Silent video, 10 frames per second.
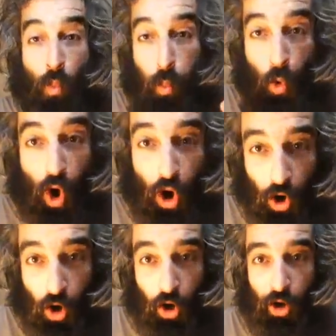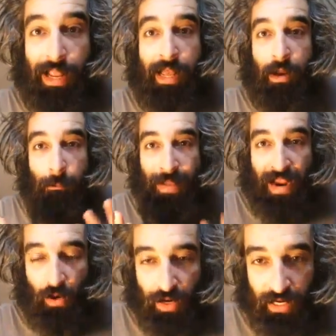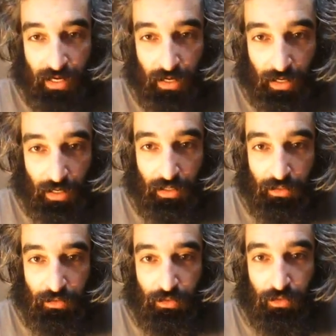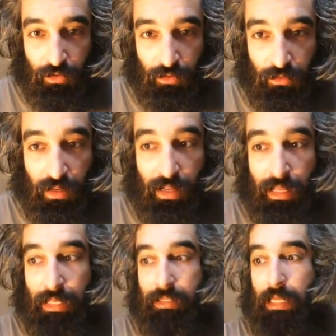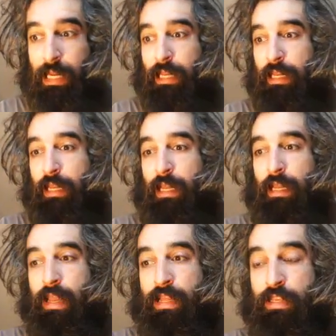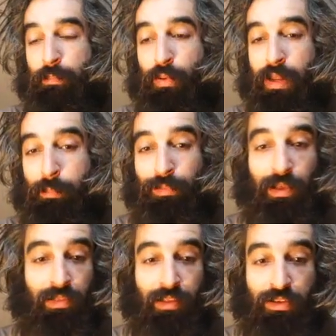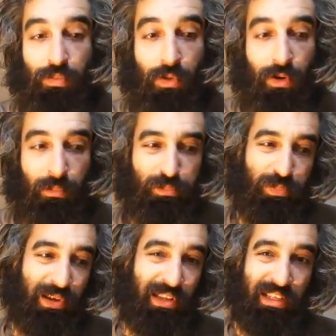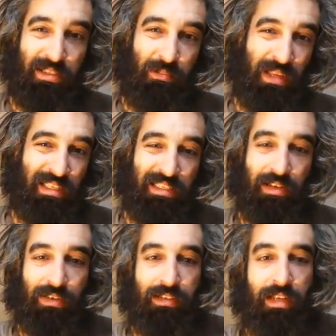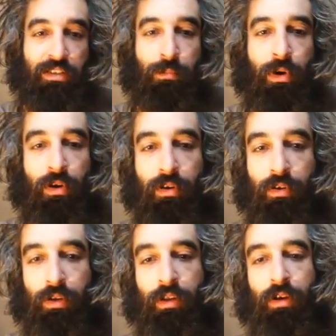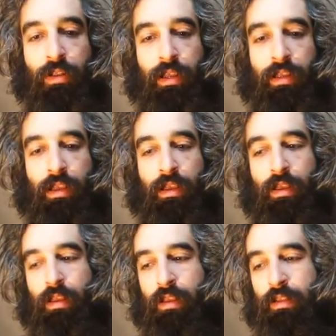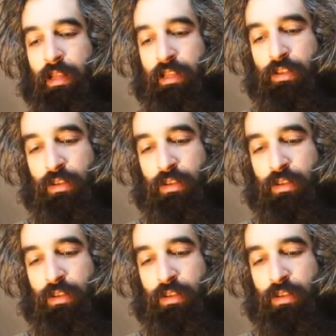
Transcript: war in America, dude. And like, it's a pretty bloodless war, but it's it still intends murder, you know, like like